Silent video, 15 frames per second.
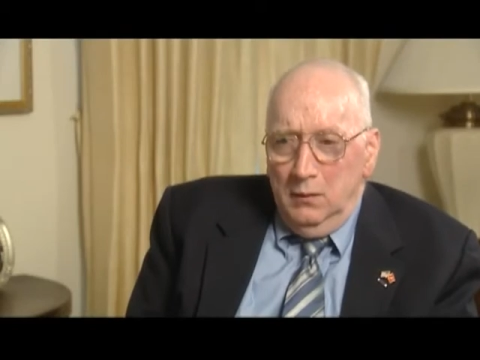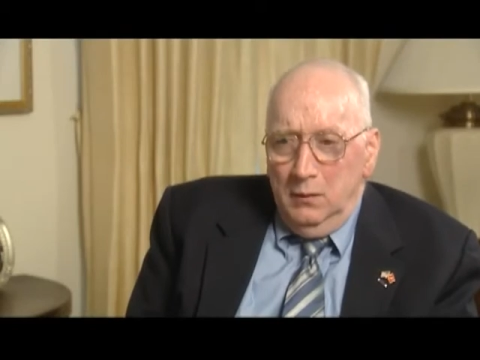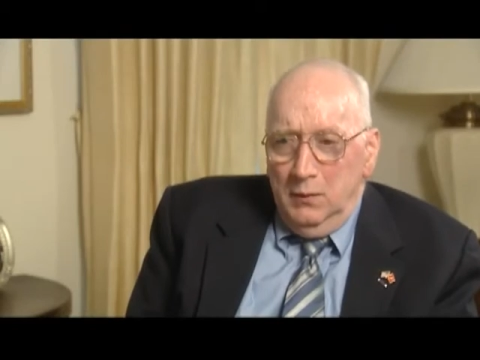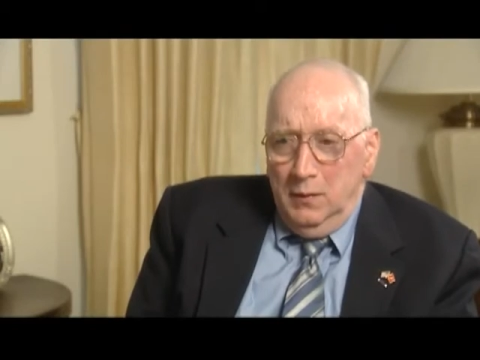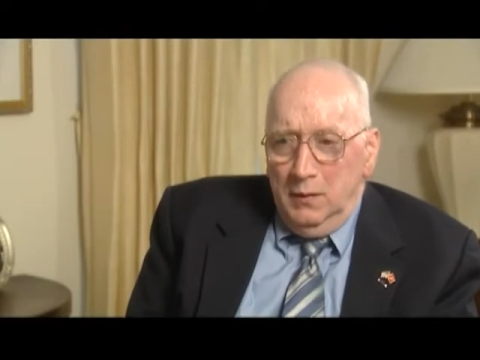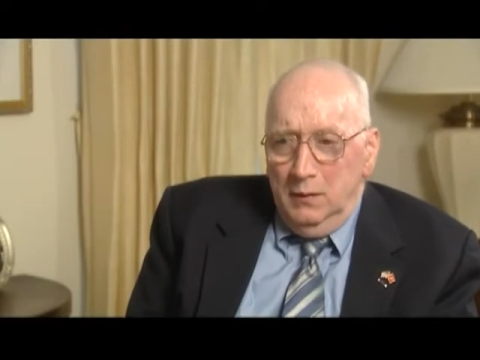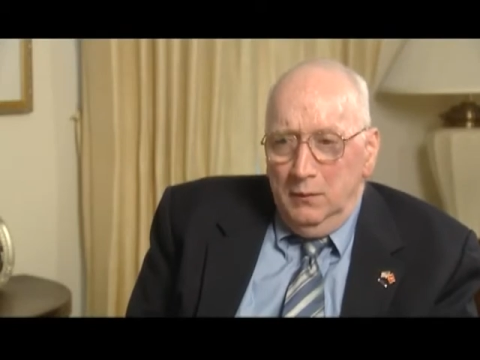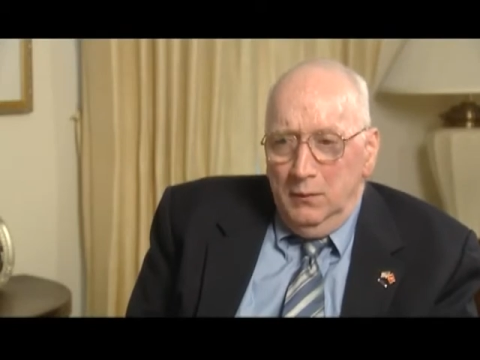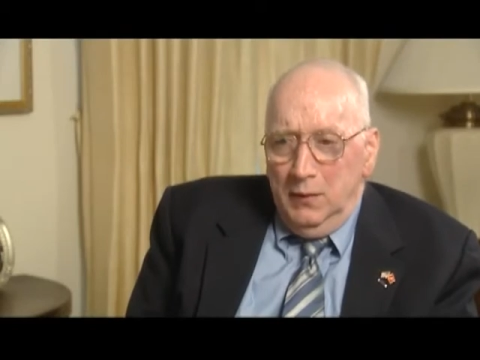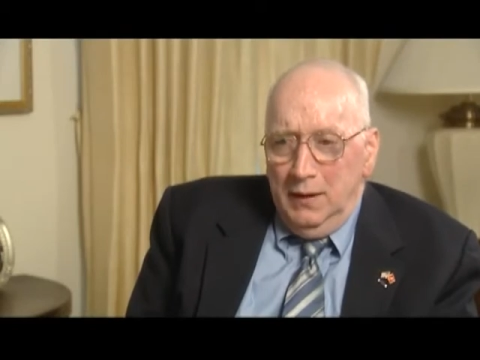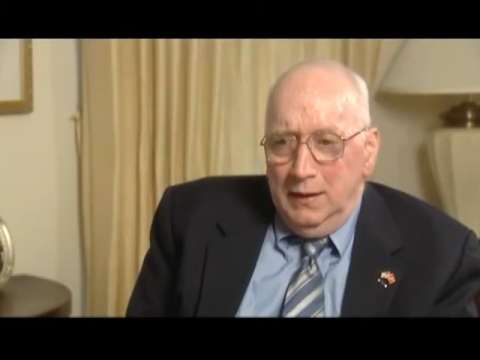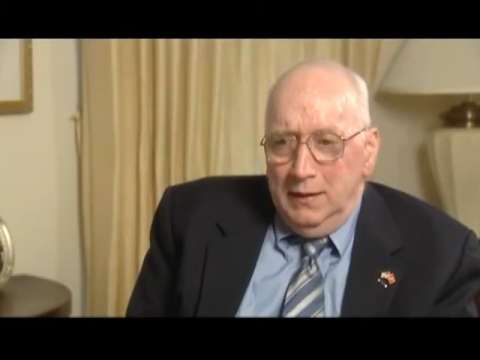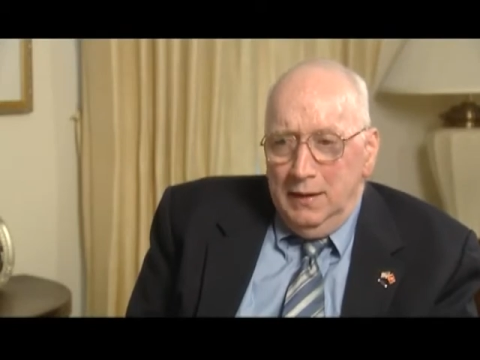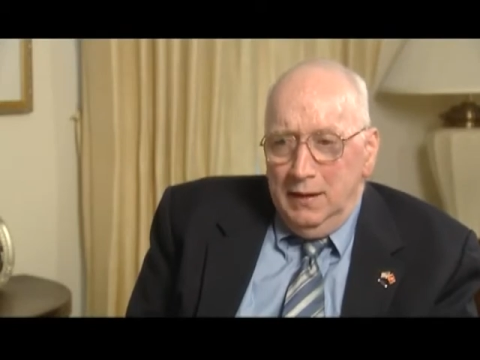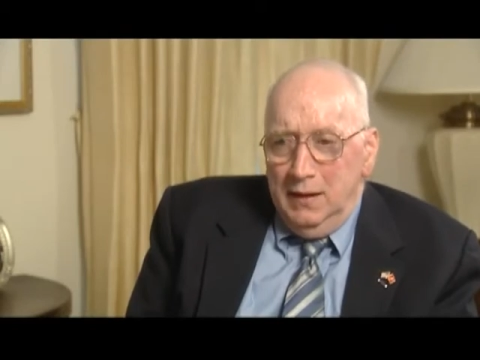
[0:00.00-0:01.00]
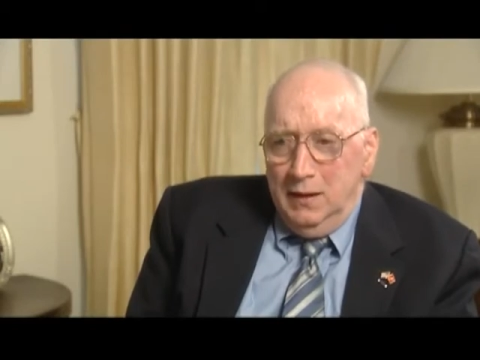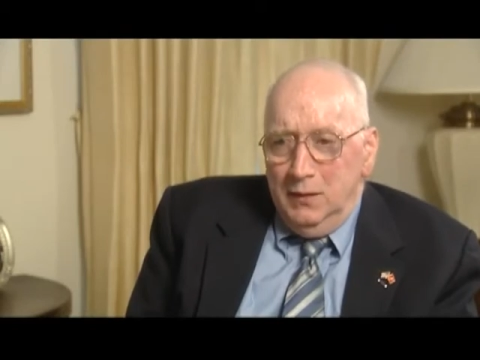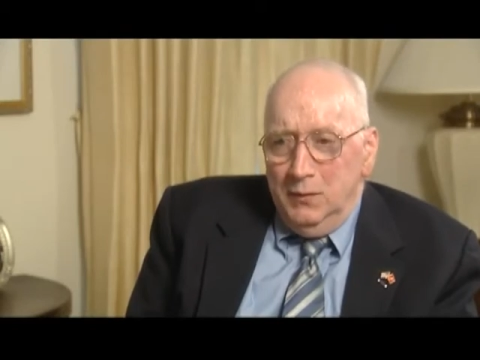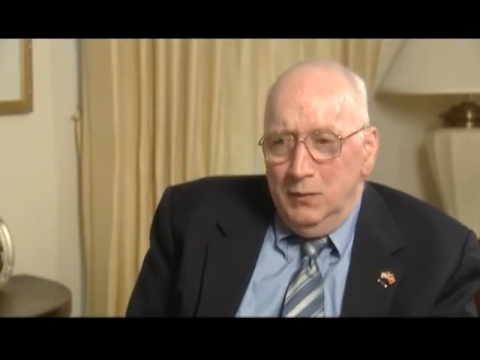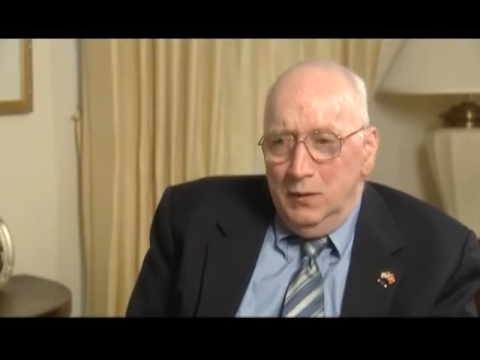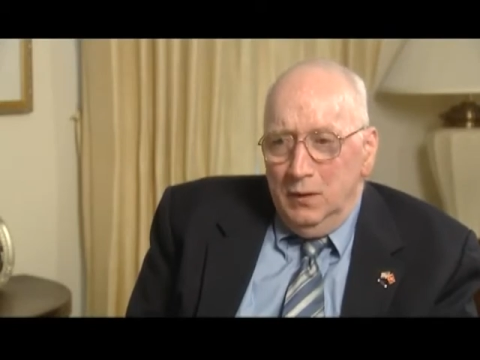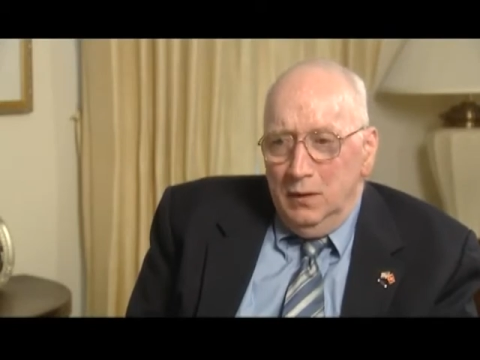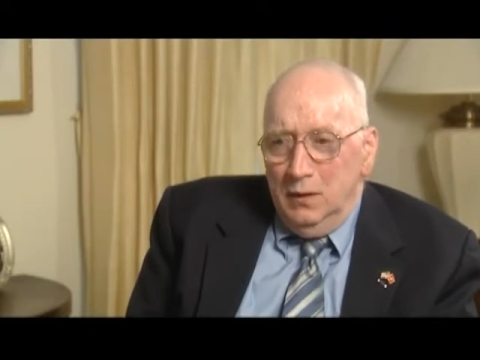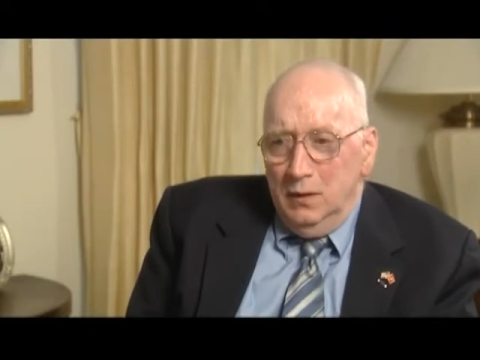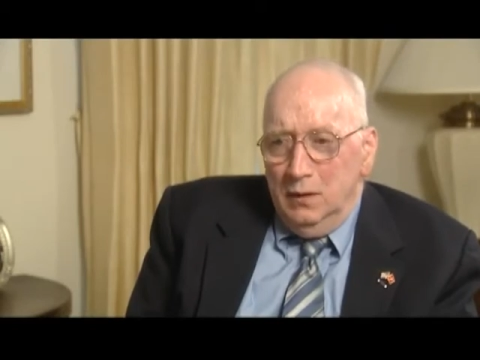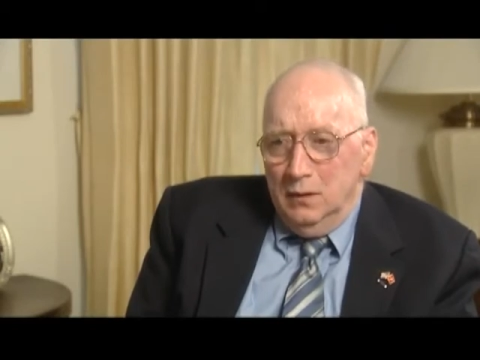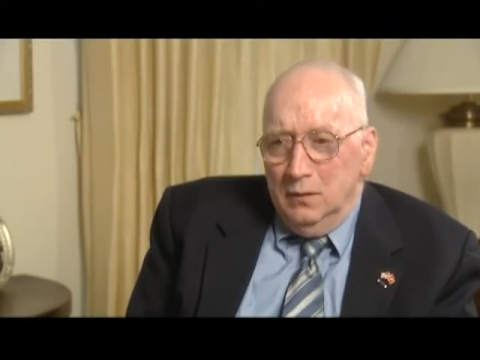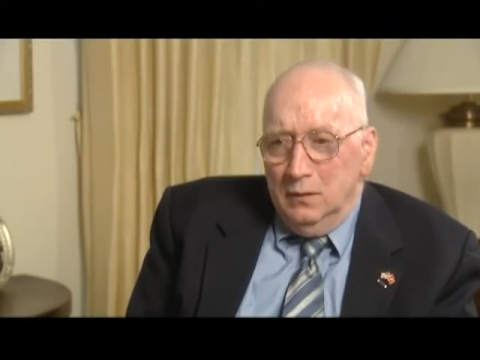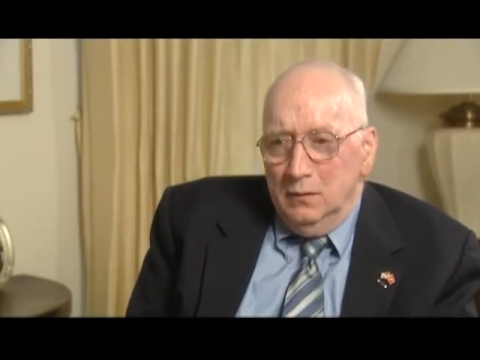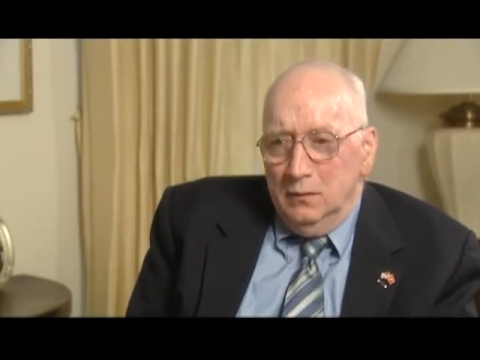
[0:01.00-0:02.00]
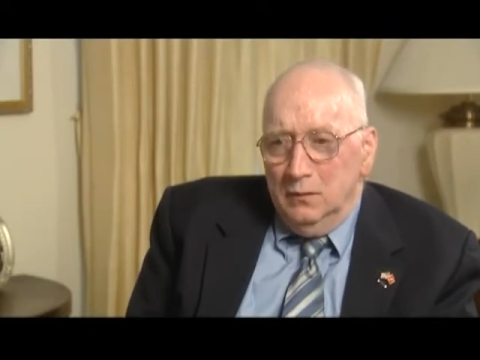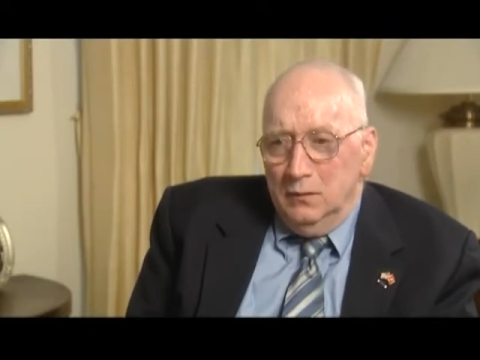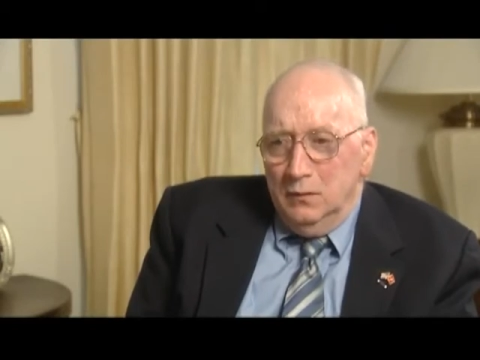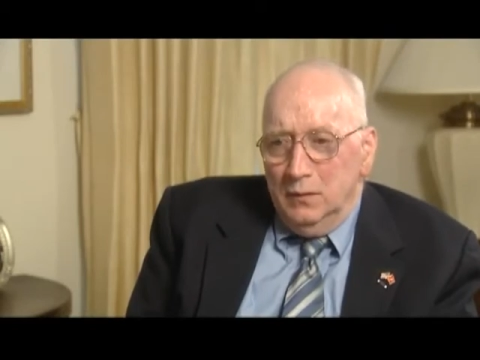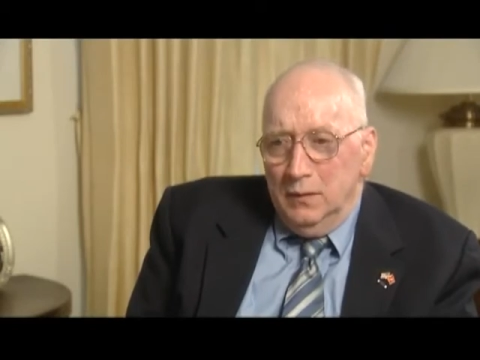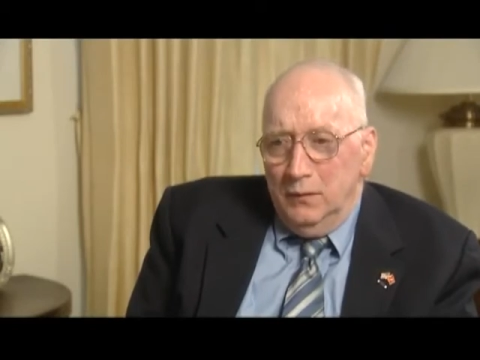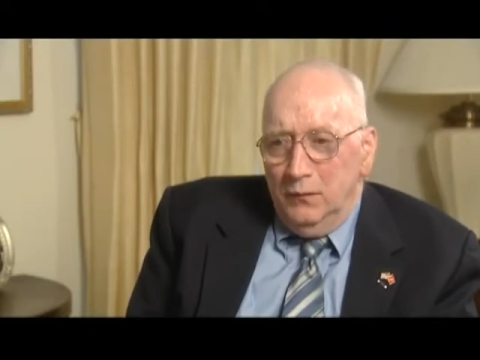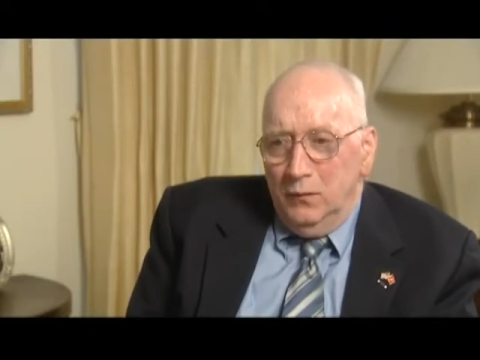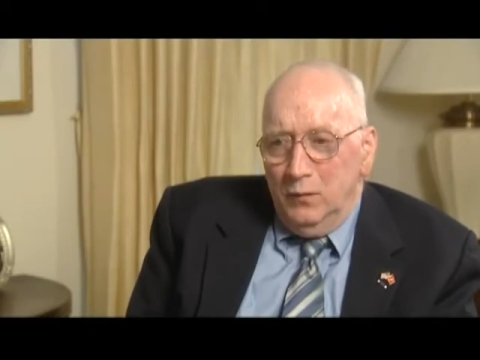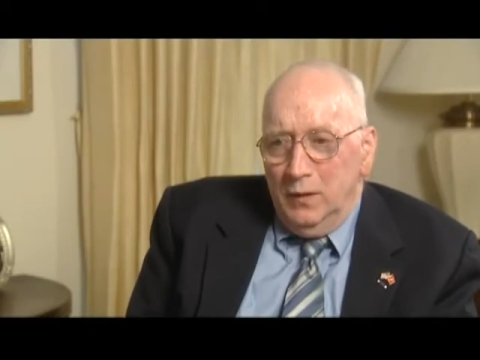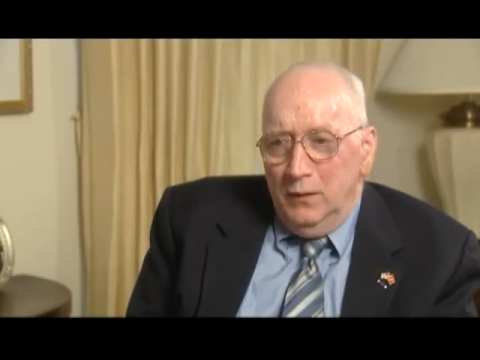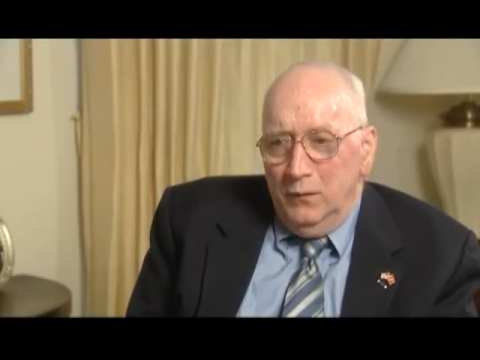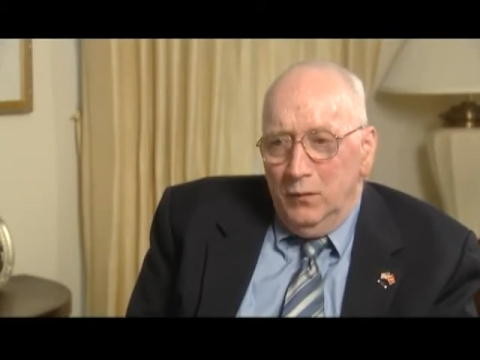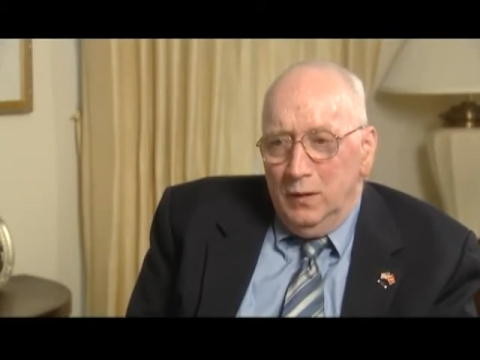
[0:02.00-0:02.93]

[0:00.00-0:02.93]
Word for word: but by damn, if